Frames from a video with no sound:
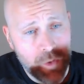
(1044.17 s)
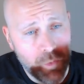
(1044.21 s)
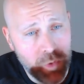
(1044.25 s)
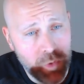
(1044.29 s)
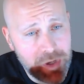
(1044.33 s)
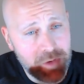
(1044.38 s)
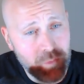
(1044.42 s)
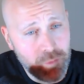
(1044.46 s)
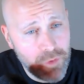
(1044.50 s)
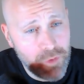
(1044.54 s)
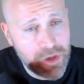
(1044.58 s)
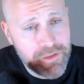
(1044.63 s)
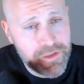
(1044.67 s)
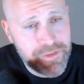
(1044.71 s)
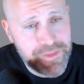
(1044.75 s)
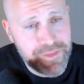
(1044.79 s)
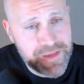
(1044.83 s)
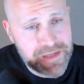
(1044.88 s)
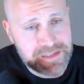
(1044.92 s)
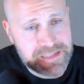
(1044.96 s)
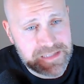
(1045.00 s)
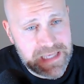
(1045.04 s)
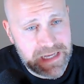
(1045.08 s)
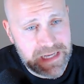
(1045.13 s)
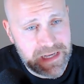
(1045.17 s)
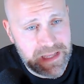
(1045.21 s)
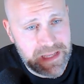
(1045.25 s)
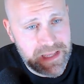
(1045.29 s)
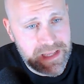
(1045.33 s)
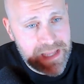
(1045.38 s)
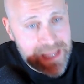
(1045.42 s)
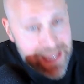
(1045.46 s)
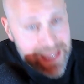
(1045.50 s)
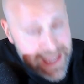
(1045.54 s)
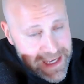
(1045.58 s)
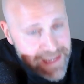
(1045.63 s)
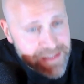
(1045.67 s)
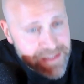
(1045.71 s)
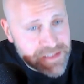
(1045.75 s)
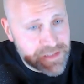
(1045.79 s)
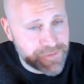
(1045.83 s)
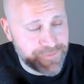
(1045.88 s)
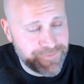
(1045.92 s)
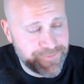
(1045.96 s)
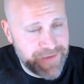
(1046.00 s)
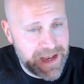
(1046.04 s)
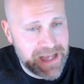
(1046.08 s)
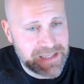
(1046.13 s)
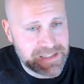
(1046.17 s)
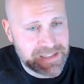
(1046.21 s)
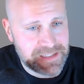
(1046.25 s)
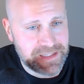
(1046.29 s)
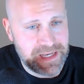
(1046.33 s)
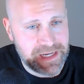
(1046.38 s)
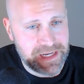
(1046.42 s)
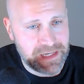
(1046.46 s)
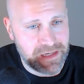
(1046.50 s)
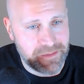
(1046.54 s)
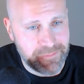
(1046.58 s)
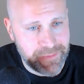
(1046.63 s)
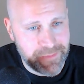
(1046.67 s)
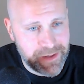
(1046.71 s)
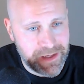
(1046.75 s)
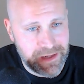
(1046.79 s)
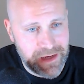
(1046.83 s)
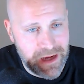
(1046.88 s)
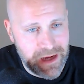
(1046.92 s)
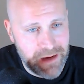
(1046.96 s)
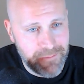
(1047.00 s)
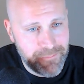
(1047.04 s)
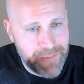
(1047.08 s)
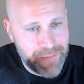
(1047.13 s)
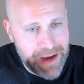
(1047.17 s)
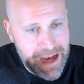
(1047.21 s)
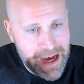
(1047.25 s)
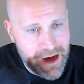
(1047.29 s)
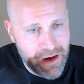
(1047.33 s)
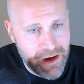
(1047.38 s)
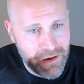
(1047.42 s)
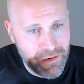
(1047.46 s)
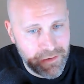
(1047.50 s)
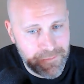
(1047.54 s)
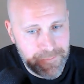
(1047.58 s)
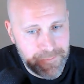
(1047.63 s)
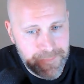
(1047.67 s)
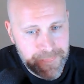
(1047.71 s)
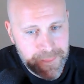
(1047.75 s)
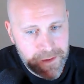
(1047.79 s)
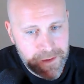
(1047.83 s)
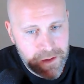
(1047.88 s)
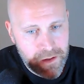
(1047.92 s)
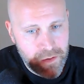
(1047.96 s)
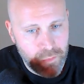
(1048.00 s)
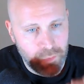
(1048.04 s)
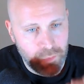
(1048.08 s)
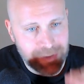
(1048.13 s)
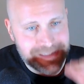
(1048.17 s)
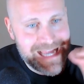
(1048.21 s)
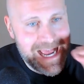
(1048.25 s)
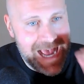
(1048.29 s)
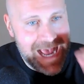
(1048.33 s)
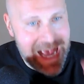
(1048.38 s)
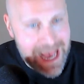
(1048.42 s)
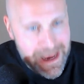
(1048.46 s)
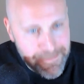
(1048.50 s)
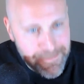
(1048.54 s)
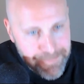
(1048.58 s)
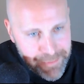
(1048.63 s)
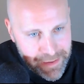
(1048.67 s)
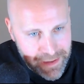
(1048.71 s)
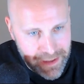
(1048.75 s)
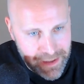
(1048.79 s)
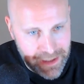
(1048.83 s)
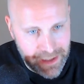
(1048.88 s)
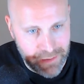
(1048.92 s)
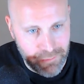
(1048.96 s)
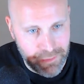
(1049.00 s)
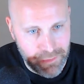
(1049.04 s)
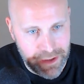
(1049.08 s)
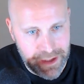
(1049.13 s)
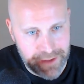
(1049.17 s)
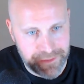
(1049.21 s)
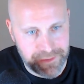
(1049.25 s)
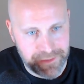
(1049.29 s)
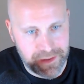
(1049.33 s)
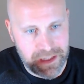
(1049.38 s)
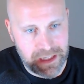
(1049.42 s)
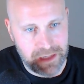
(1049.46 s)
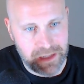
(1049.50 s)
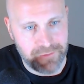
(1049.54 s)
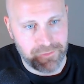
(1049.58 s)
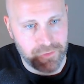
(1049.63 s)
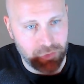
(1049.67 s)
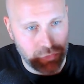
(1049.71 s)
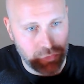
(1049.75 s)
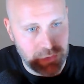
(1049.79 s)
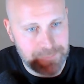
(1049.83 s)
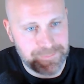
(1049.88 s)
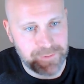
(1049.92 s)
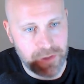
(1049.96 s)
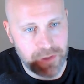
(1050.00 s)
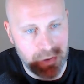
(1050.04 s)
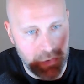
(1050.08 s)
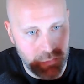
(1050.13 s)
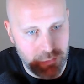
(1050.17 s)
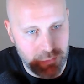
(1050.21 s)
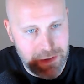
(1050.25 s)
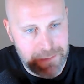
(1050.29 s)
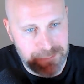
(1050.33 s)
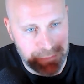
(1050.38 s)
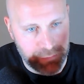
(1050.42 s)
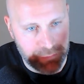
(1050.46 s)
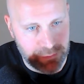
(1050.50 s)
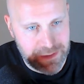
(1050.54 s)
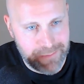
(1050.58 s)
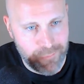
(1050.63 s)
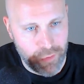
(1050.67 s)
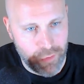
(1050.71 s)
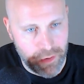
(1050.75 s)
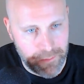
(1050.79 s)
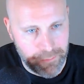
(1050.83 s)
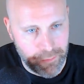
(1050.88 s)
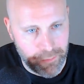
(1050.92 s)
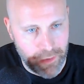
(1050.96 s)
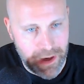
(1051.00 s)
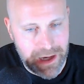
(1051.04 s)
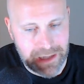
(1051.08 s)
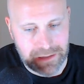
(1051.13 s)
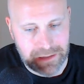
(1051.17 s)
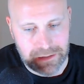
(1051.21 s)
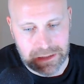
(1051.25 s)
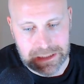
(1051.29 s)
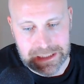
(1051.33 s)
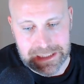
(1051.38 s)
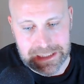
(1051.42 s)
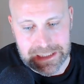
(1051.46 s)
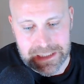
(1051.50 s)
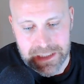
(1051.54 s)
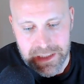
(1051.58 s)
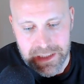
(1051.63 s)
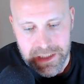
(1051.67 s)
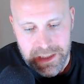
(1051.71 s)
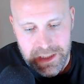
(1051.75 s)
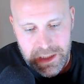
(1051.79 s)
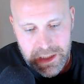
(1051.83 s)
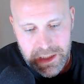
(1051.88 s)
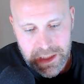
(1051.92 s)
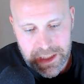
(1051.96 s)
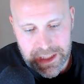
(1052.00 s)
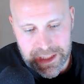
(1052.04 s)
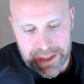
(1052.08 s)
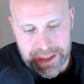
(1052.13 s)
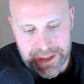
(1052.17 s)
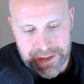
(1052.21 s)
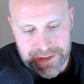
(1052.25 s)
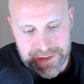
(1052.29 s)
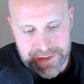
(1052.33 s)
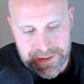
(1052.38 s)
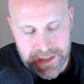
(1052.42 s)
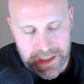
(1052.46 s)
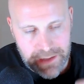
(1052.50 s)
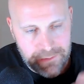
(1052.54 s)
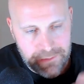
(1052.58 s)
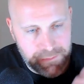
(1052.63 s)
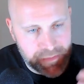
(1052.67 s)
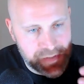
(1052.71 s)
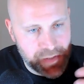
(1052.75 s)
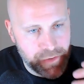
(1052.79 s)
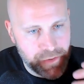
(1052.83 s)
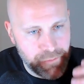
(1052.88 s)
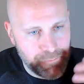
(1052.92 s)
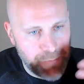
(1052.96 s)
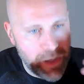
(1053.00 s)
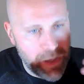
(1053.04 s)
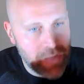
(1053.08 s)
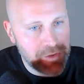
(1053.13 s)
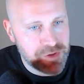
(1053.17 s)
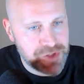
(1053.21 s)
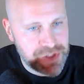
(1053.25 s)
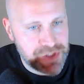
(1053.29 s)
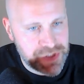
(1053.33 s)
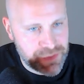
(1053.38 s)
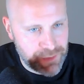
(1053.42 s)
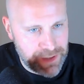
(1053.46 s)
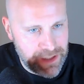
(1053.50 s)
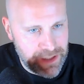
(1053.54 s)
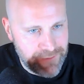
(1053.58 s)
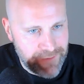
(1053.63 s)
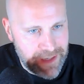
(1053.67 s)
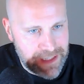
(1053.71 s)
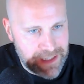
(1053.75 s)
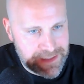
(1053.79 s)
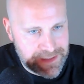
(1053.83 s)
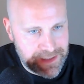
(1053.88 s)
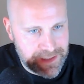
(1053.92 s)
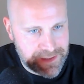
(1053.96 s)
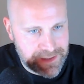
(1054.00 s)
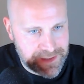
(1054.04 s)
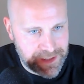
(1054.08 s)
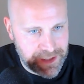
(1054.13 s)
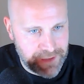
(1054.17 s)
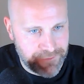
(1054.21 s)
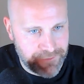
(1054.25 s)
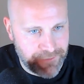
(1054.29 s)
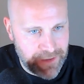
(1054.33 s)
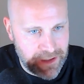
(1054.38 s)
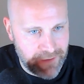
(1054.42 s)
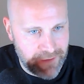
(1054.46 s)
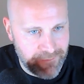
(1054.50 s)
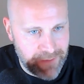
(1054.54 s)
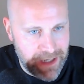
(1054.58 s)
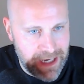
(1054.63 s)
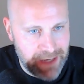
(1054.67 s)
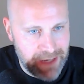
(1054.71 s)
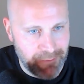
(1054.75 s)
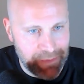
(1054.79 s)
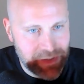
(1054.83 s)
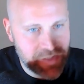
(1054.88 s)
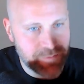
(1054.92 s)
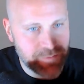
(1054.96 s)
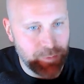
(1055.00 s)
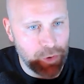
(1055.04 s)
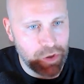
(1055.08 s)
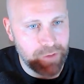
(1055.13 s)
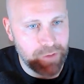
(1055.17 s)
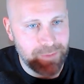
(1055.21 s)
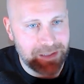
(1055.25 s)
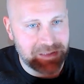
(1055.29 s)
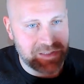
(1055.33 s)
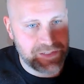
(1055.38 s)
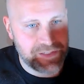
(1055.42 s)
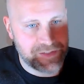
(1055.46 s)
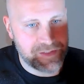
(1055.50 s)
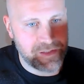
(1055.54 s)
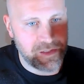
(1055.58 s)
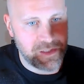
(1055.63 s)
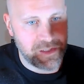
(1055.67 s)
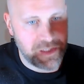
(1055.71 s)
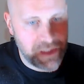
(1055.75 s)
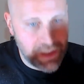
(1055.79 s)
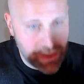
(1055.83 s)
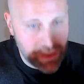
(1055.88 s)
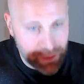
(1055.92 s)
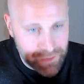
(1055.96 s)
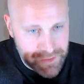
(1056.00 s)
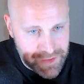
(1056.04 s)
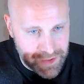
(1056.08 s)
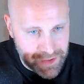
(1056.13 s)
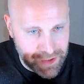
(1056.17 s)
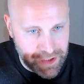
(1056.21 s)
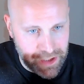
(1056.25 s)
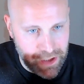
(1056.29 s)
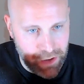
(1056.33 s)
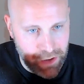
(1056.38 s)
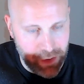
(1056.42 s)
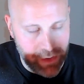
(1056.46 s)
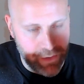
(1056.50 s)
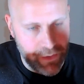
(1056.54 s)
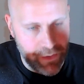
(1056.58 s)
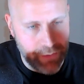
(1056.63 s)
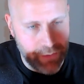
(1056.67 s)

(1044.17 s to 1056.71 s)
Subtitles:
one of the things that is fascinating to me about what's happening with kind of crypto and Web3 more broadly is, so Balaji Srinivasan is a good friend of mine. We spoke about this years ago.